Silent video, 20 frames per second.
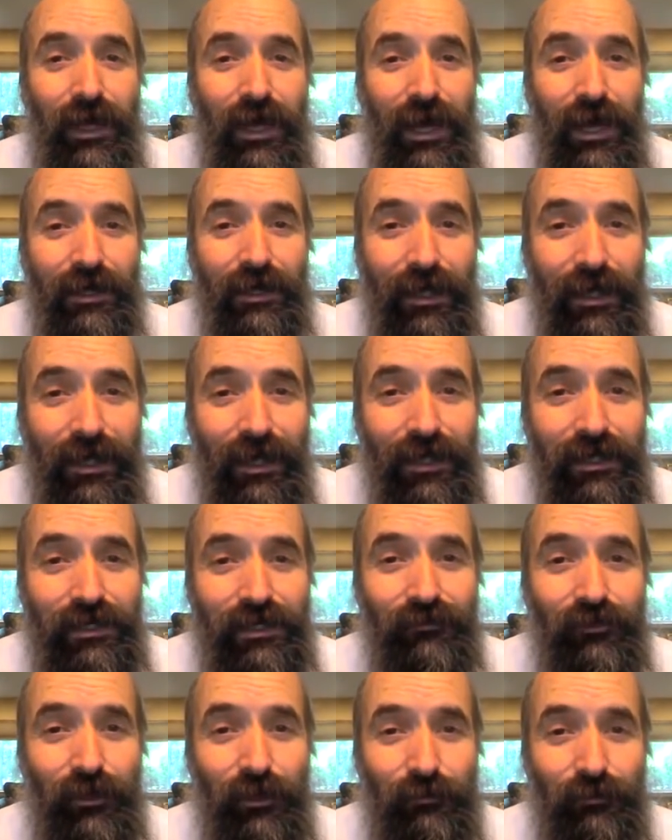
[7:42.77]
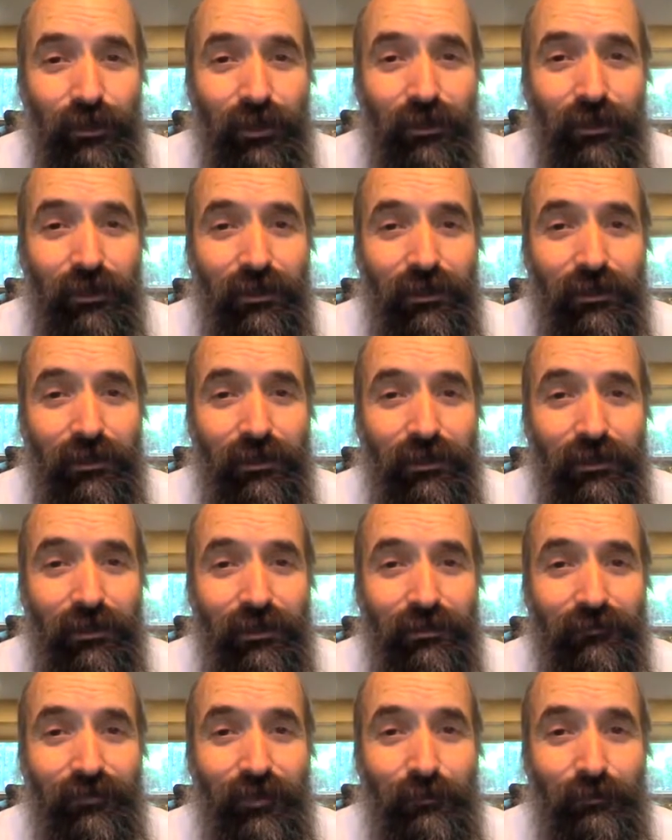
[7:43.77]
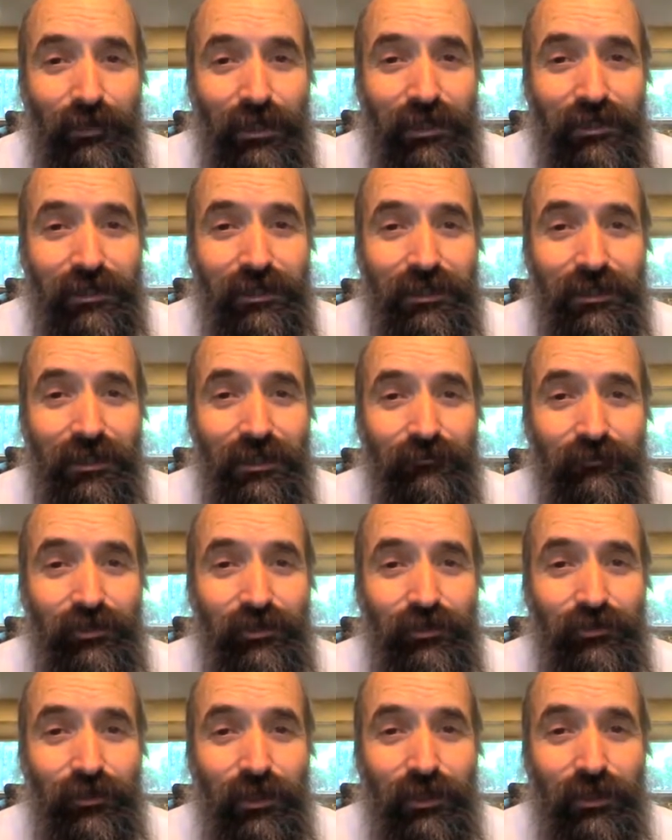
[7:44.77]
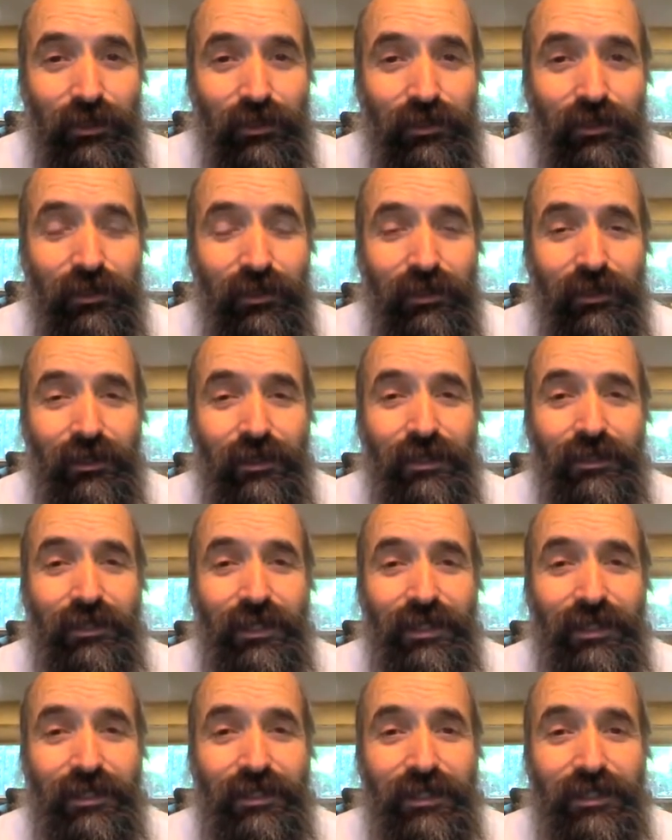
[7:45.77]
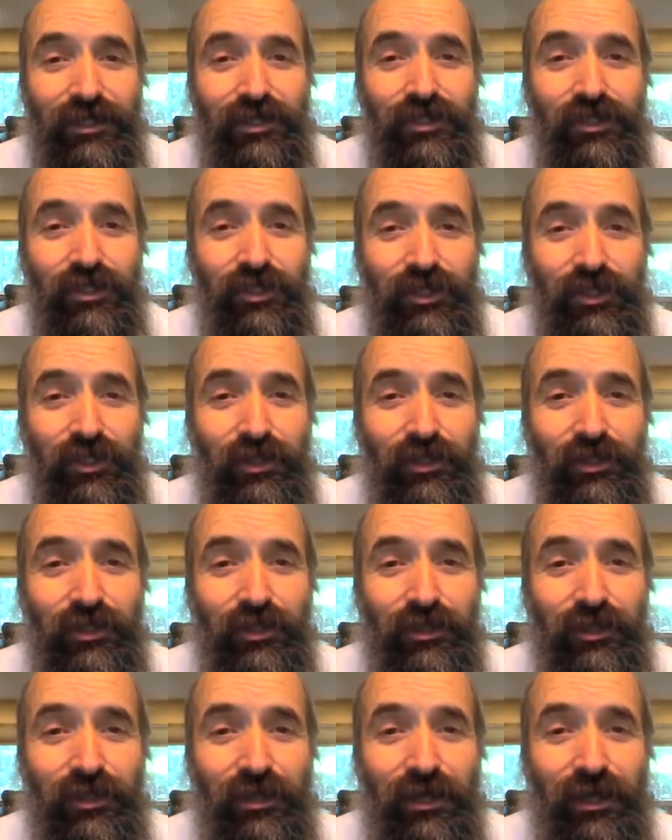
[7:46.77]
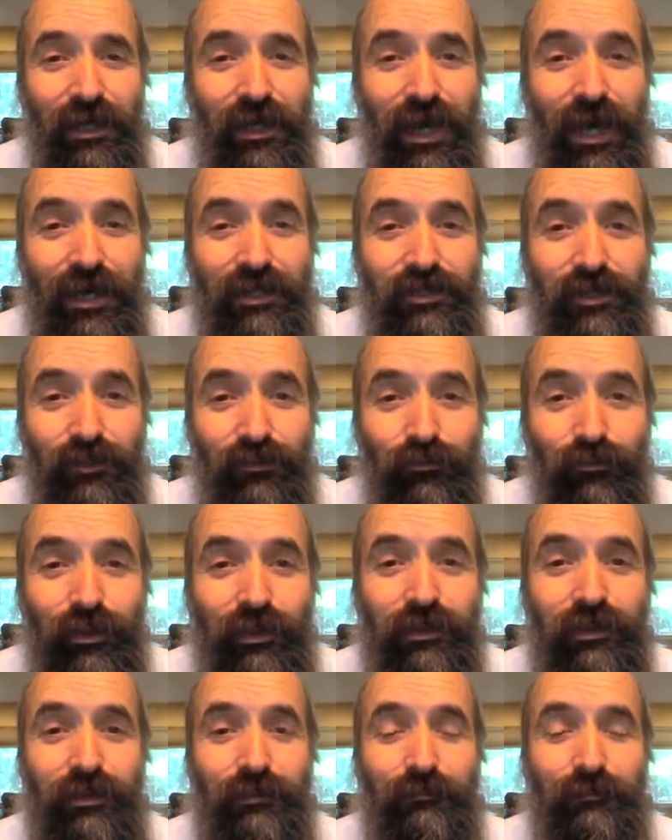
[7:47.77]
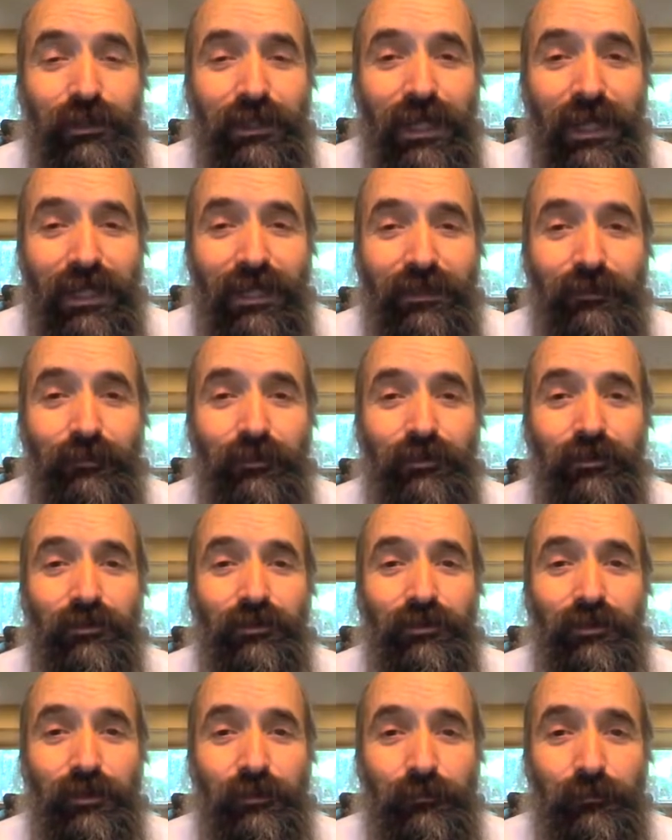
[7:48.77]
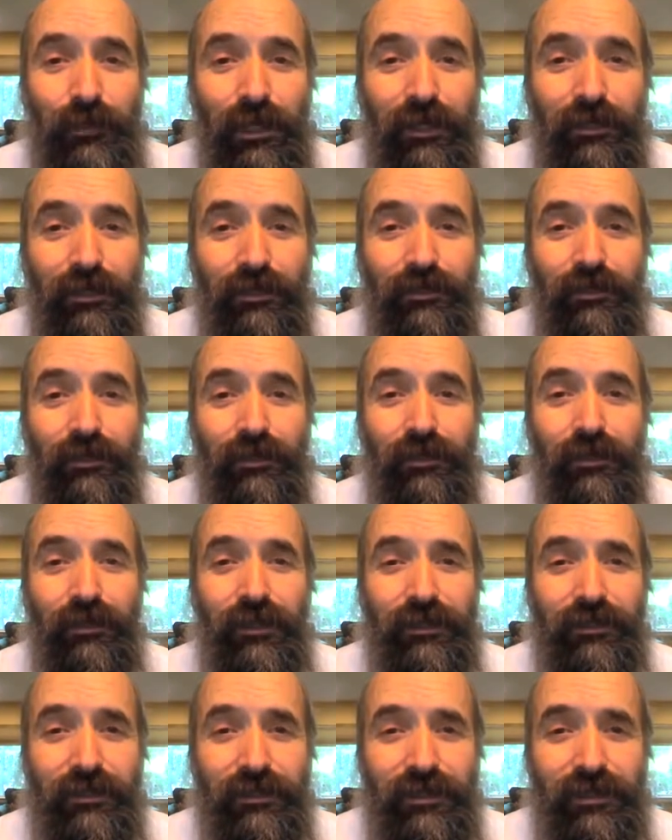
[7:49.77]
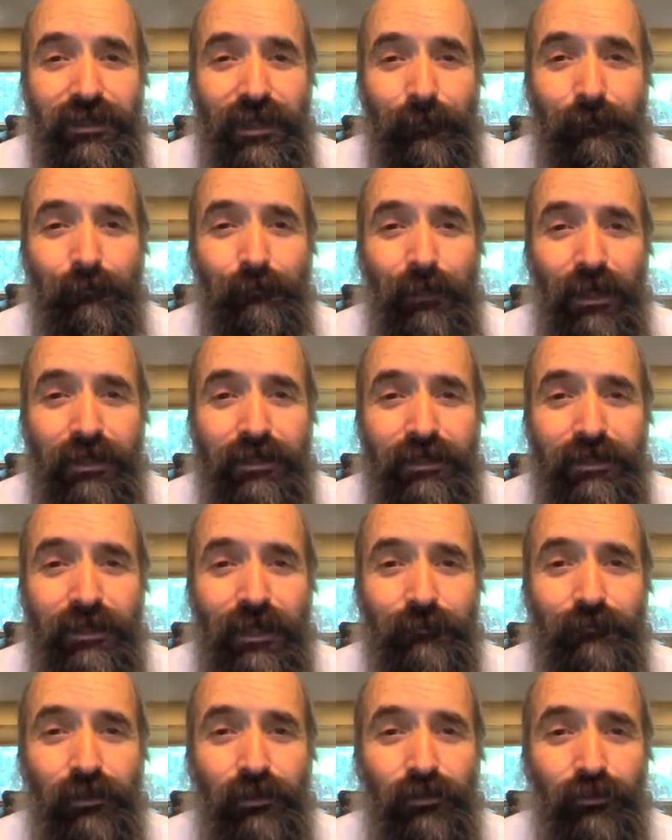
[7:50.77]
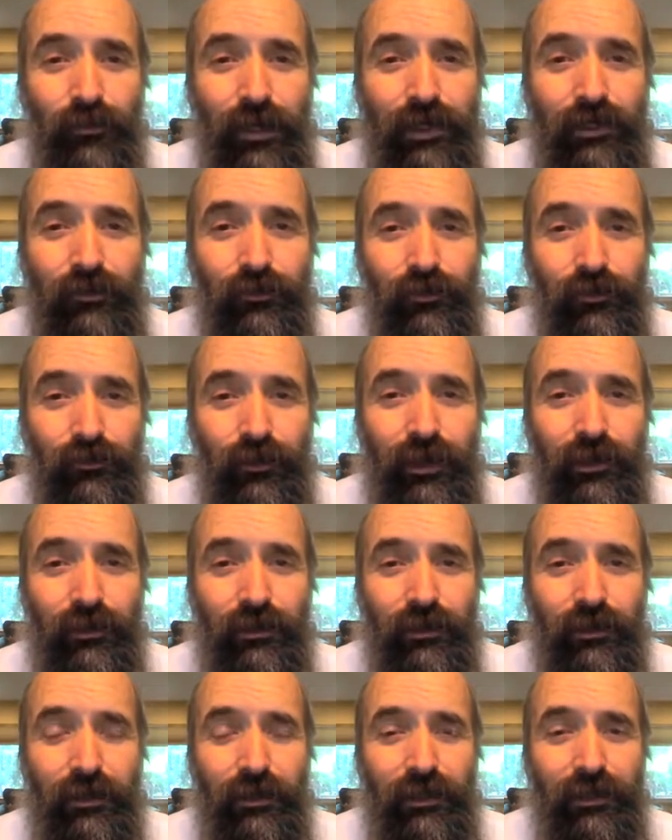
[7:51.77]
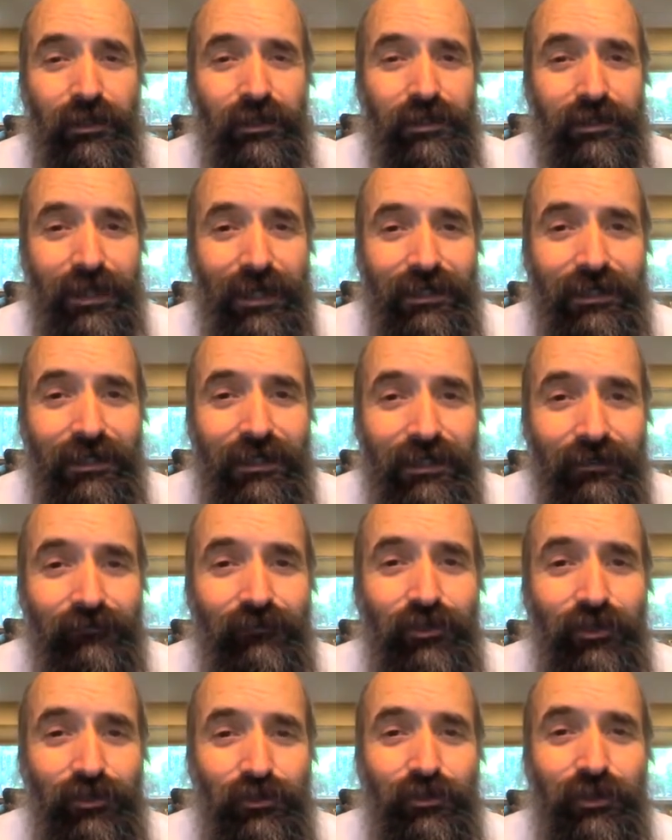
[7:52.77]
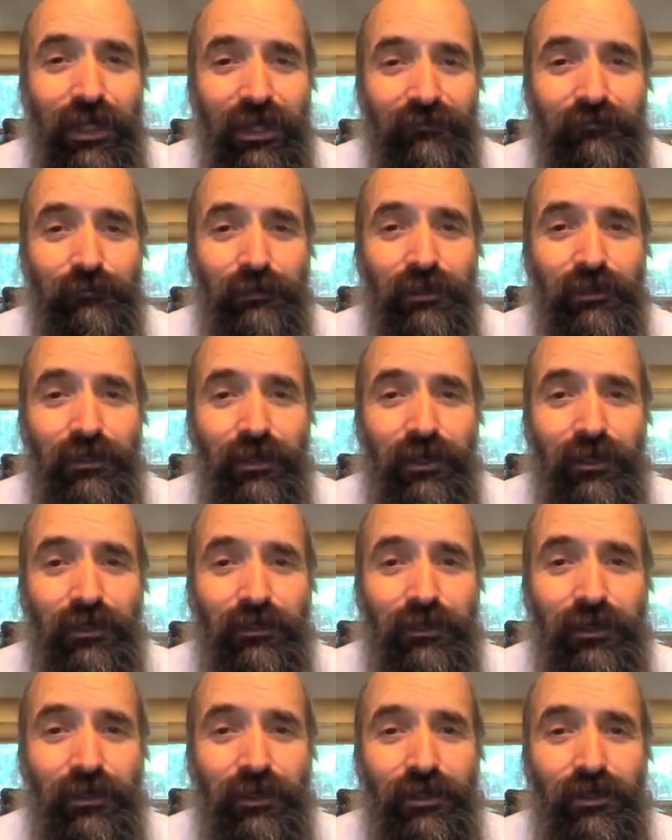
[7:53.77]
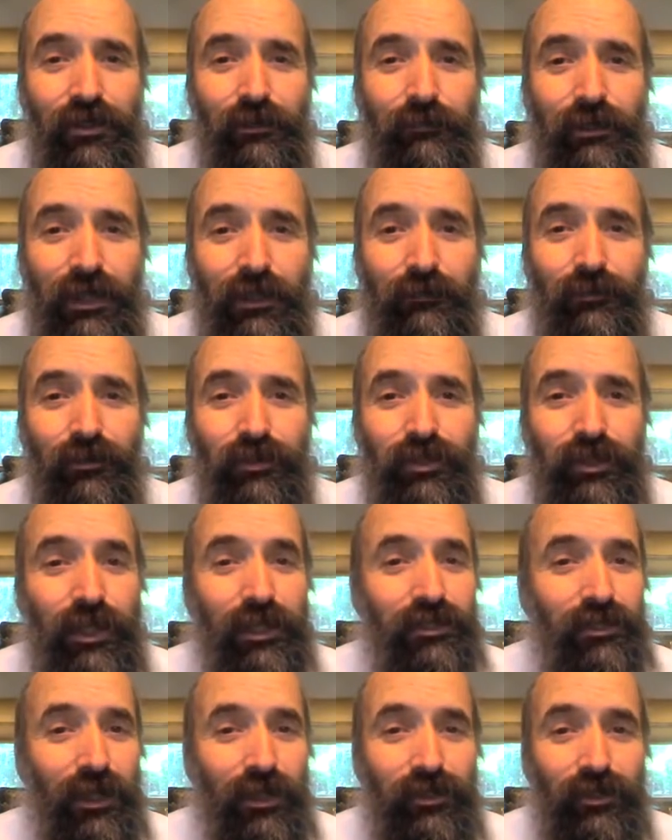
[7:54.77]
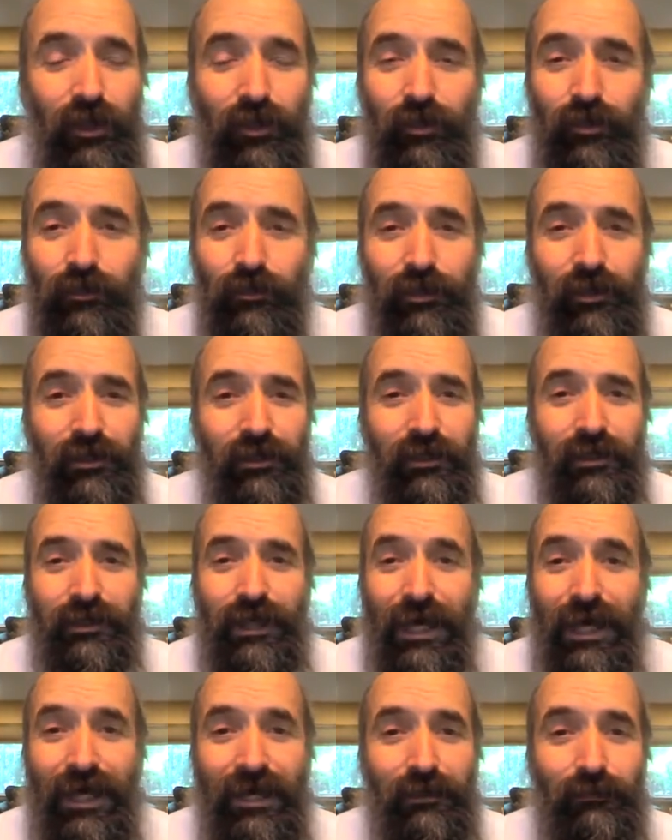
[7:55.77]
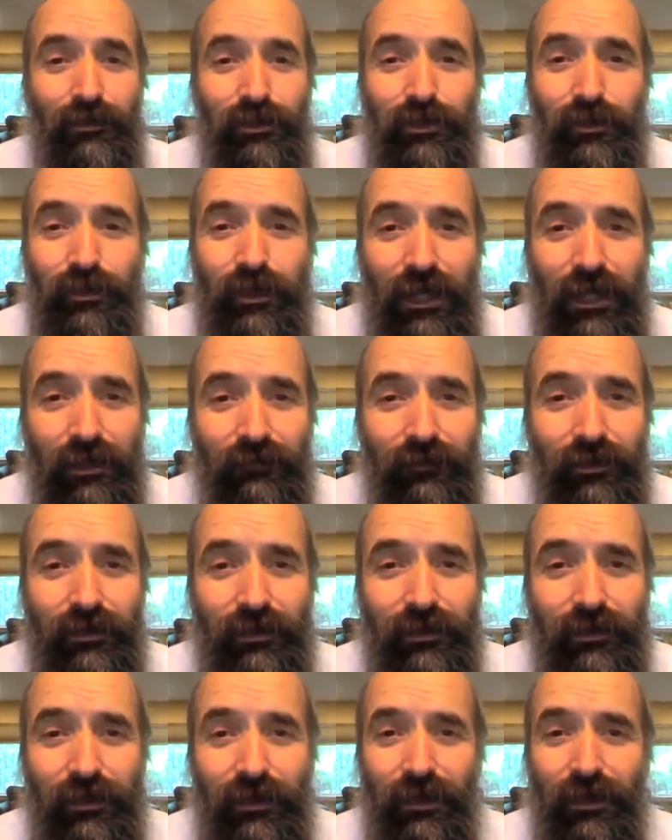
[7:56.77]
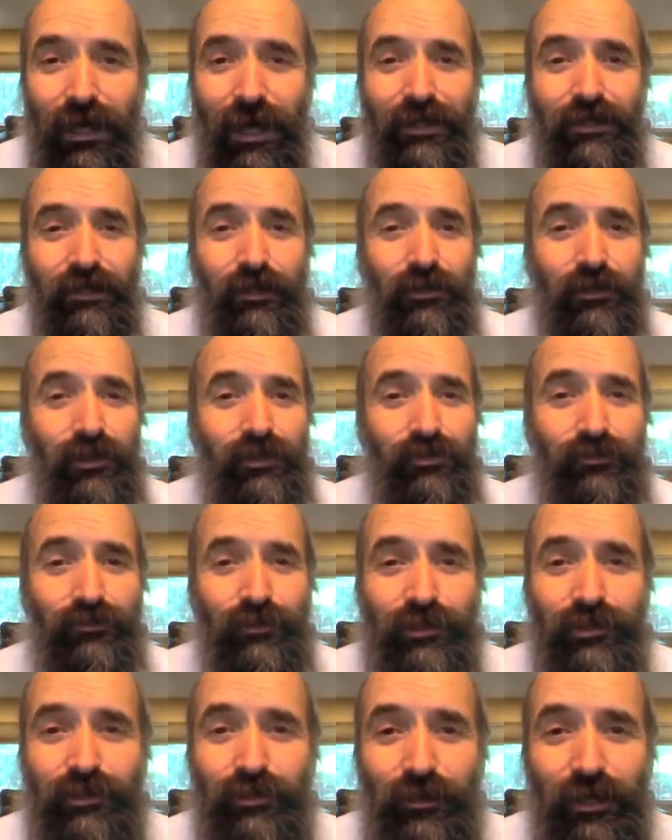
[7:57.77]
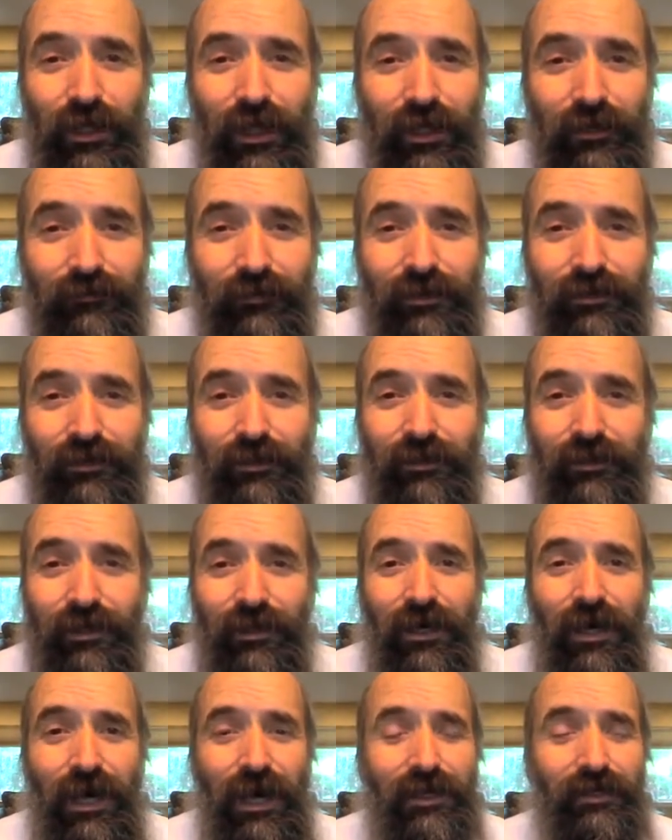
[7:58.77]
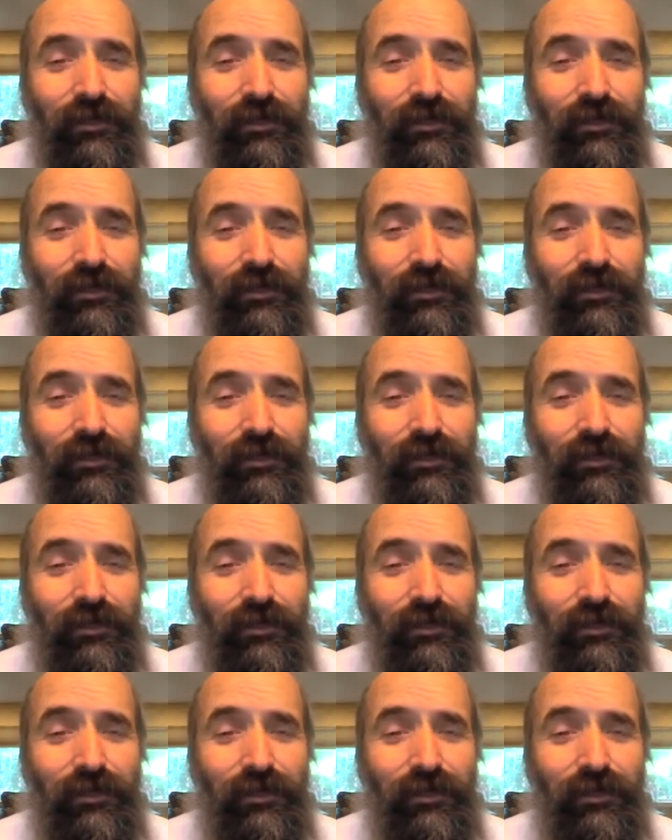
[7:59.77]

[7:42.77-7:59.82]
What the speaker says: And I ask for a bracha, for blessing and for strength, that this year I should really be able to bend step by step greater and greater. Because that gift that you gave me, God, to be able to change, I know that animals don't have it. I know that trees don't have it. I